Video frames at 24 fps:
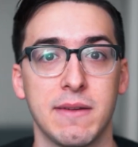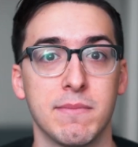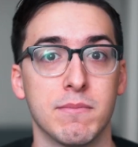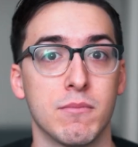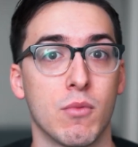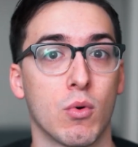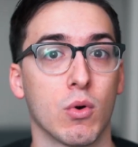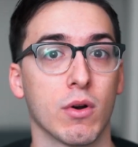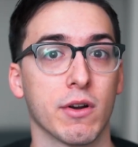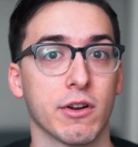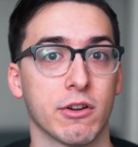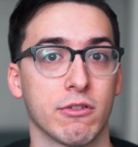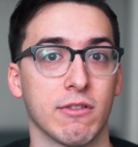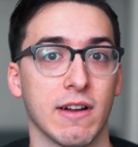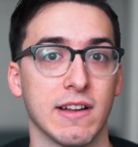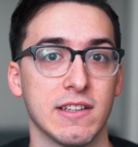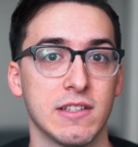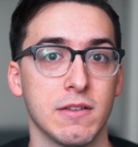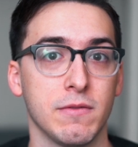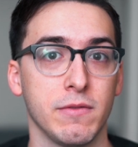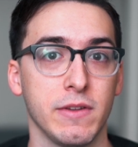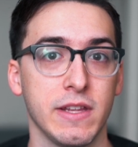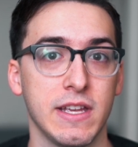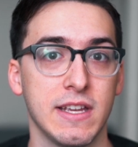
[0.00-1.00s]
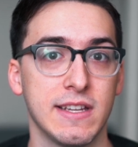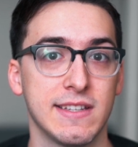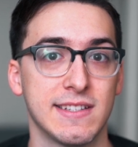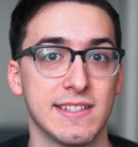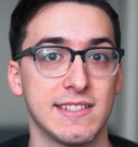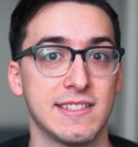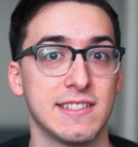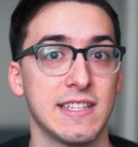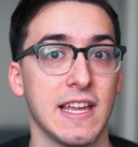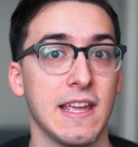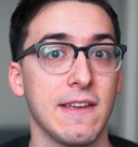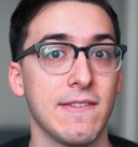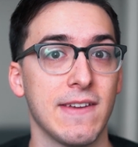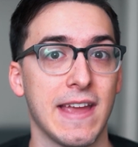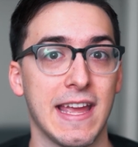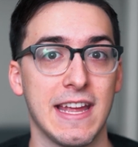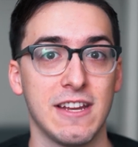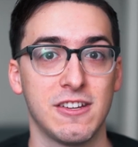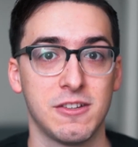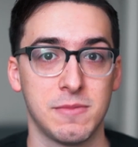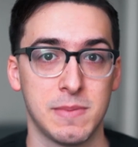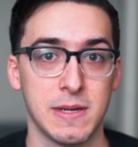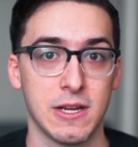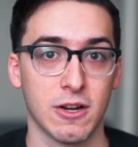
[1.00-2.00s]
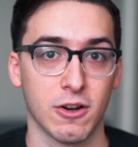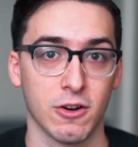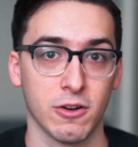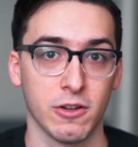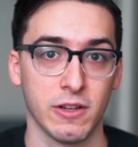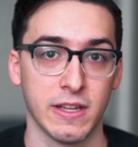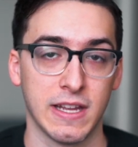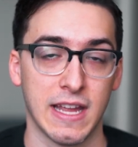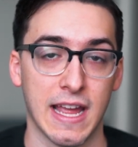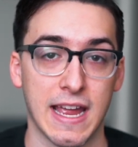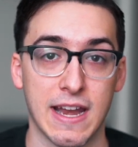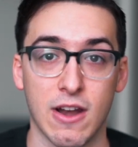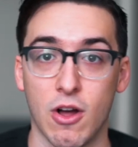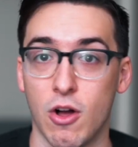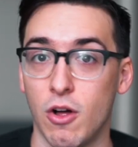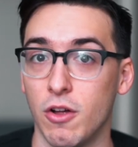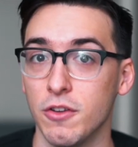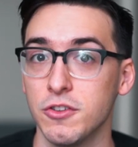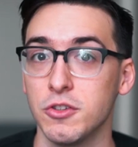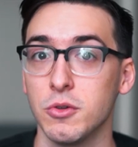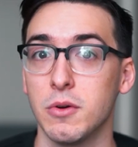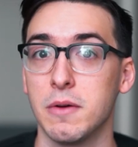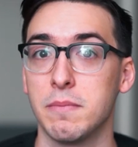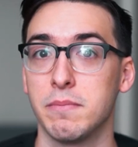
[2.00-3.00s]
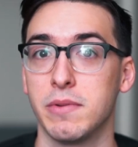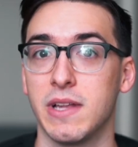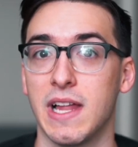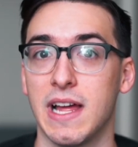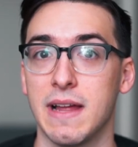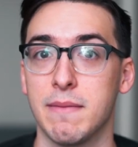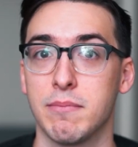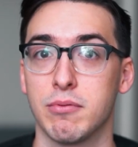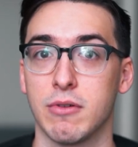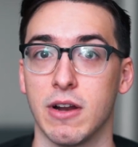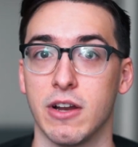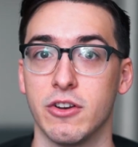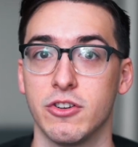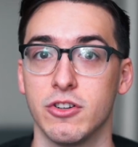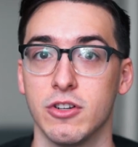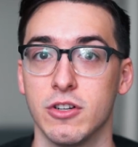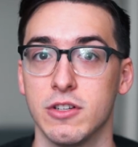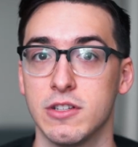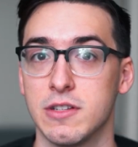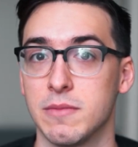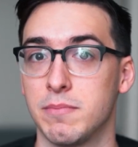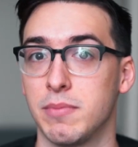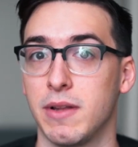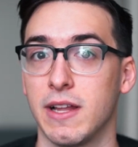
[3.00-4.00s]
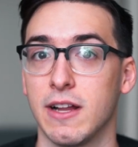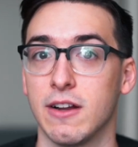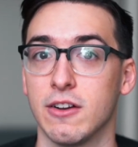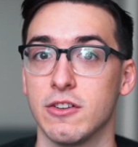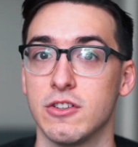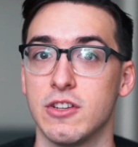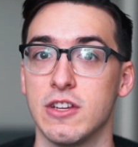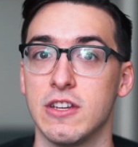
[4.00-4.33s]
more aggressively to save HP early and also apply pressure to players